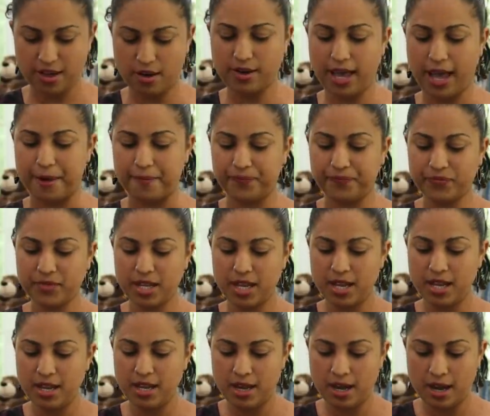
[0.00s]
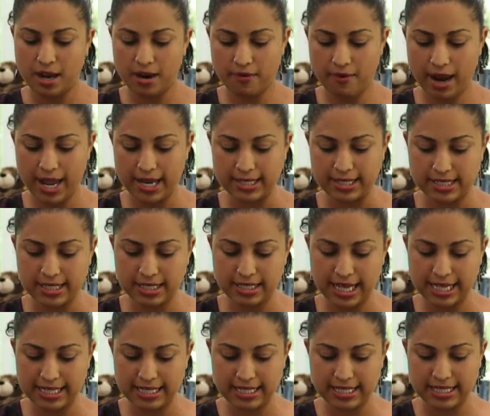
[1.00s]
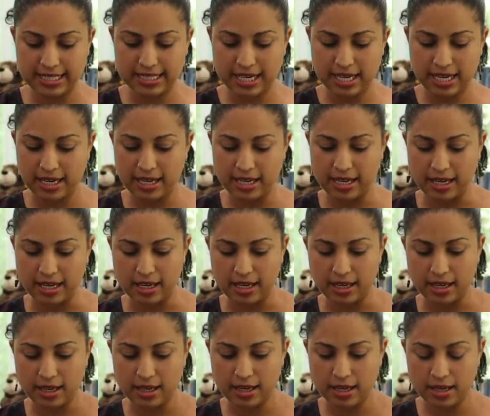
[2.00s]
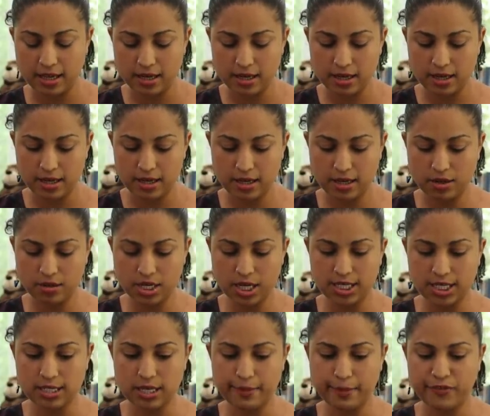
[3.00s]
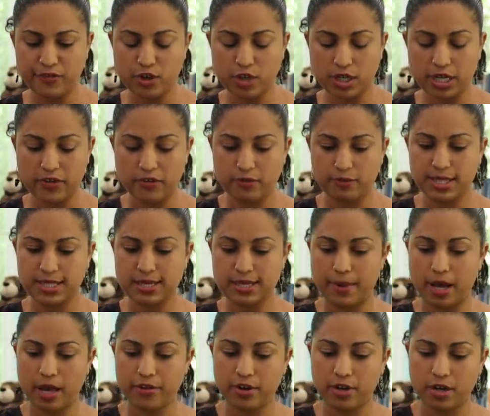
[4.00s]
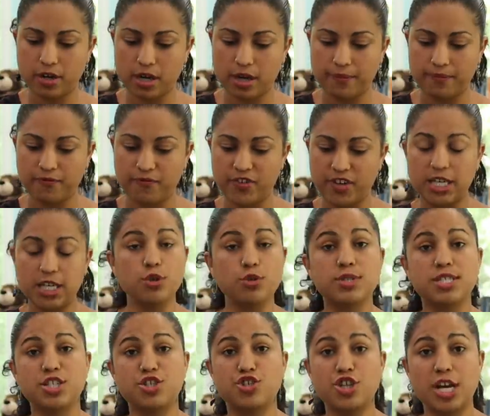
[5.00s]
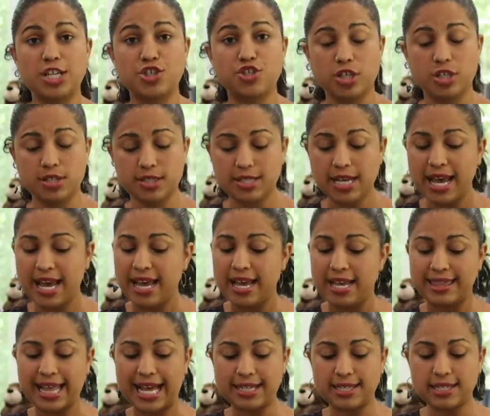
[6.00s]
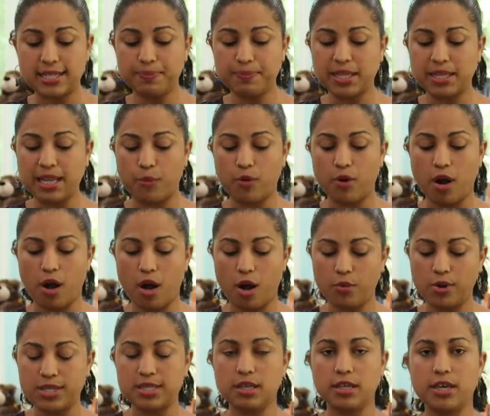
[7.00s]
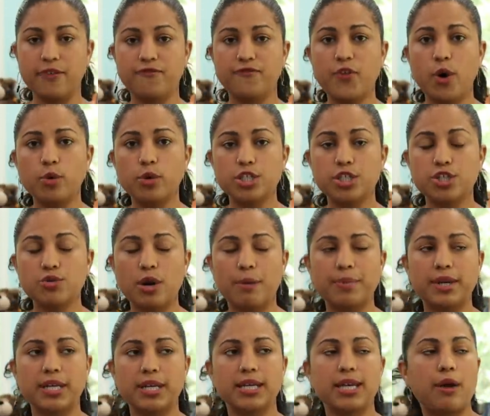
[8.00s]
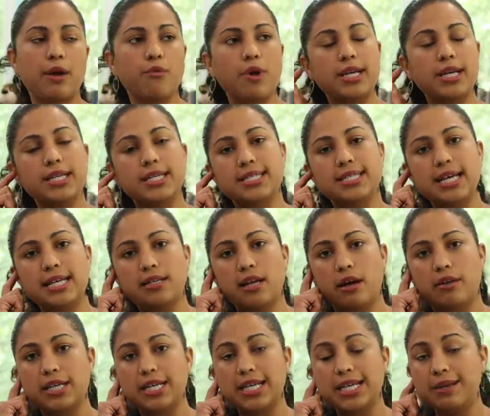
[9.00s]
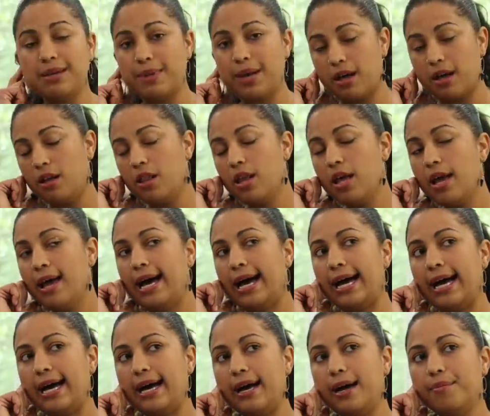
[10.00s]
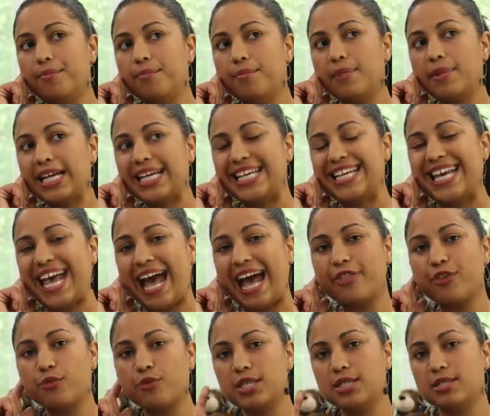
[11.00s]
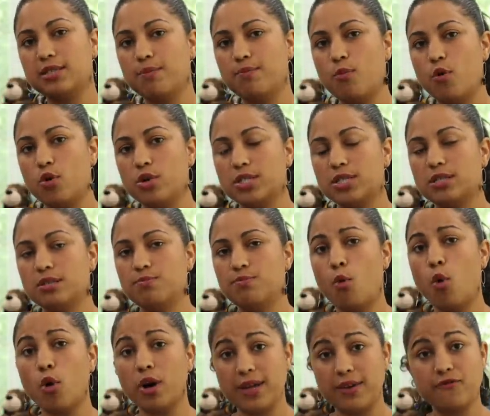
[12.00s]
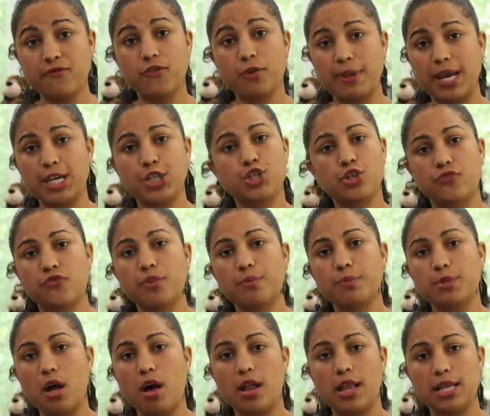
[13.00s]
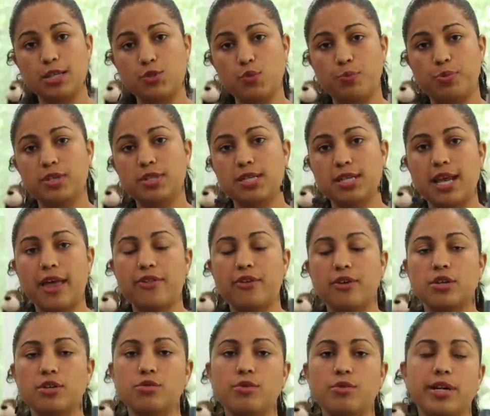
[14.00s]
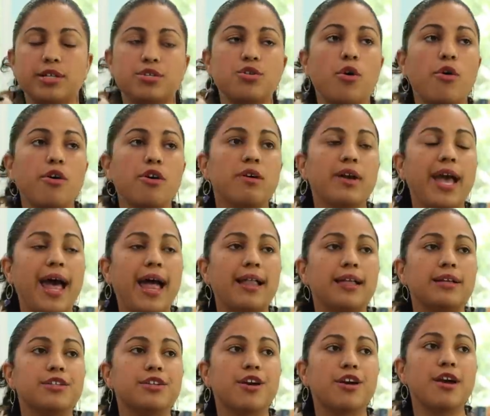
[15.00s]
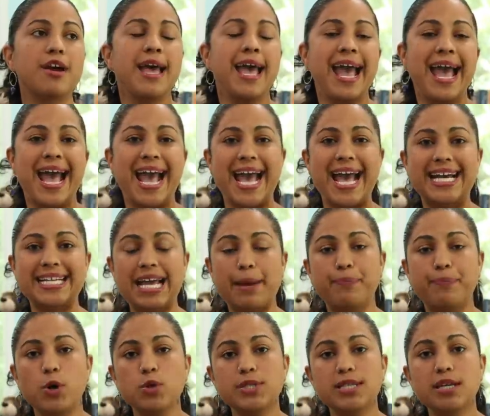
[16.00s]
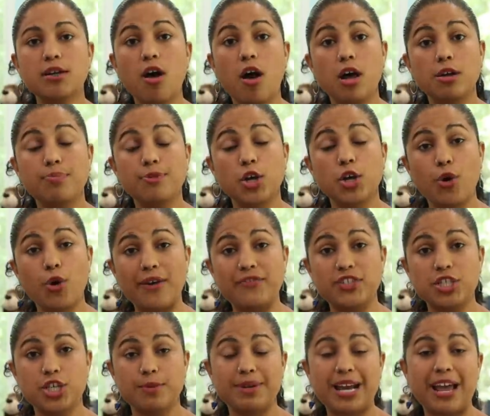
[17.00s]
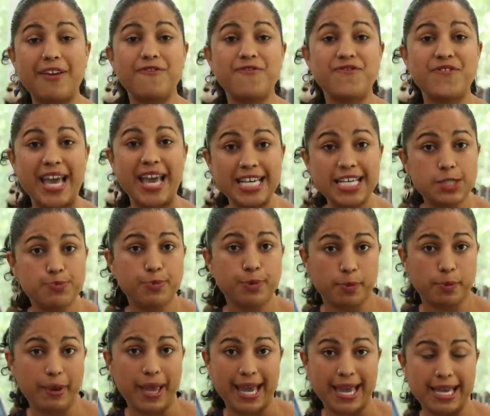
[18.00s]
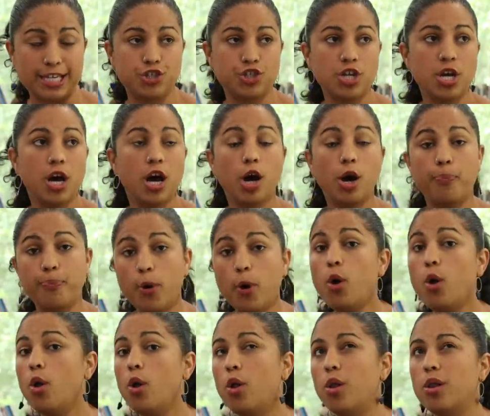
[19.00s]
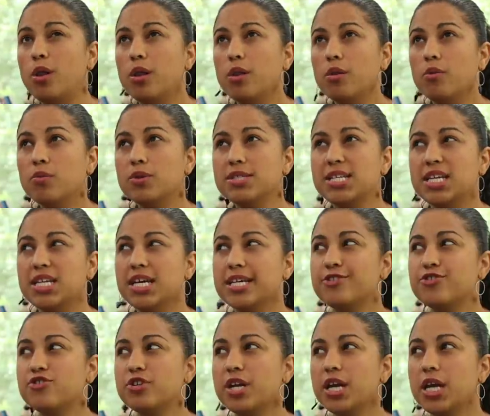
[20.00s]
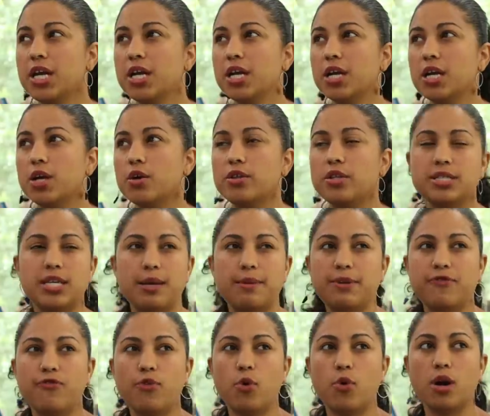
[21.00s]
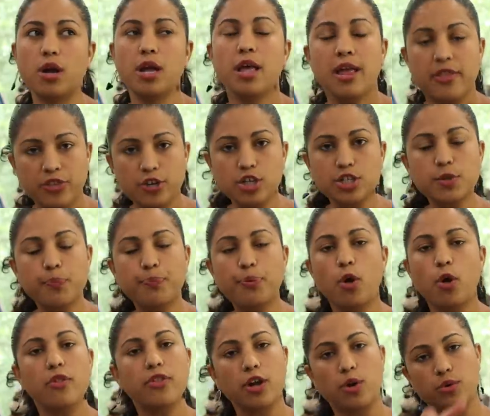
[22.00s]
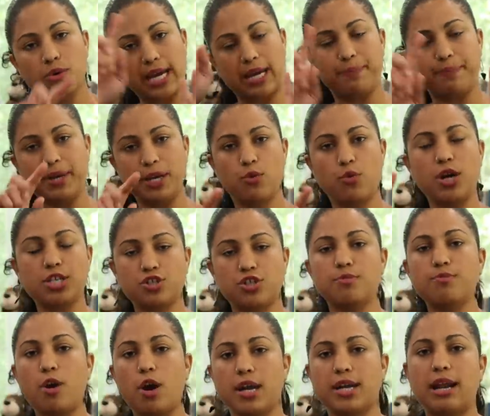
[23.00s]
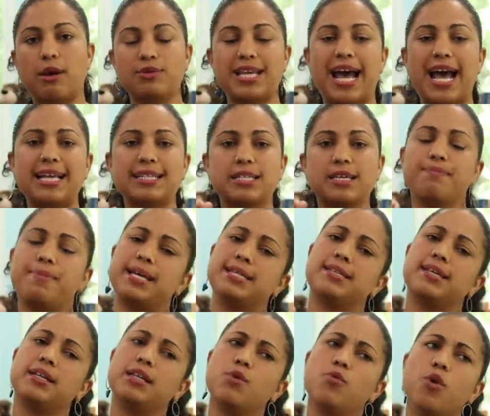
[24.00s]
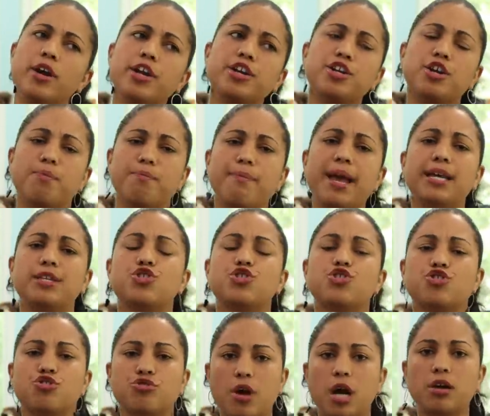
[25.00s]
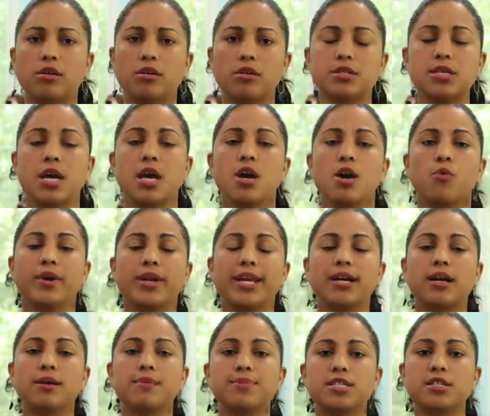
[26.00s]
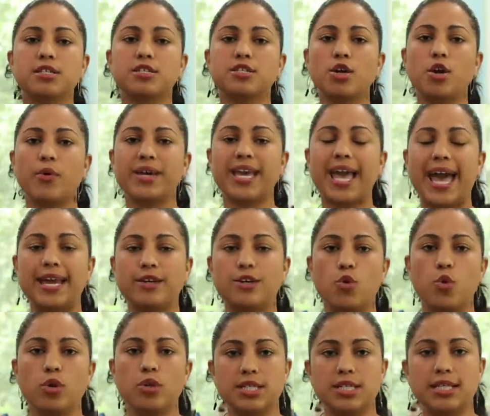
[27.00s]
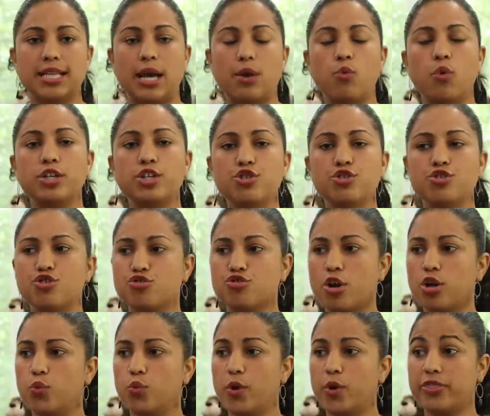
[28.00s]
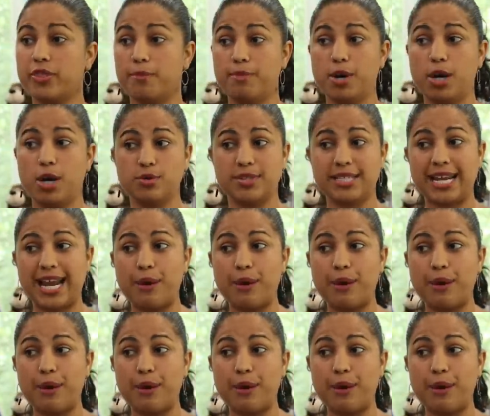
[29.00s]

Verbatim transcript: Okay. All right, let's see. Oh, good. Some of you are giving me some other um, video suggestions. That's something that we're always looking forward to. I'm going to get ready to send out an email um, gathering some more, more information from y'all as we put together a new editorial calendar. And I posted on the Crafty Gemini Facebook page a poll. Was it yesterday? or the day before. There's a poll there with like a big question mark and I was asking basically what are your main struggles when it comes to sewing and quilting? Like what do you struggle with the most?